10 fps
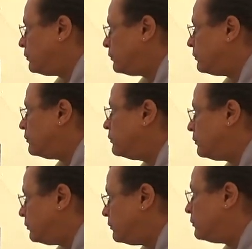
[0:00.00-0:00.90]

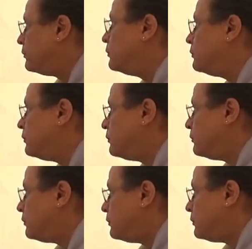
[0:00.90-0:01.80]

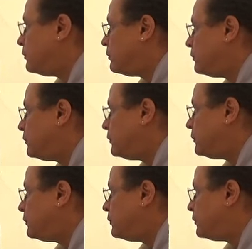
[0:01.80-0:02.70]

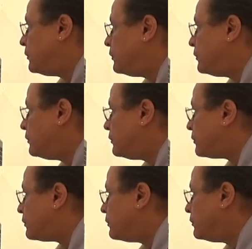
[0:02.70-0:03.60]

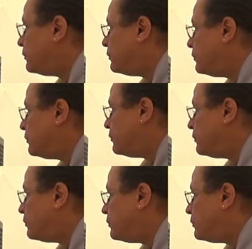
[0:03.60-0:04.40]
The person shown says nothing.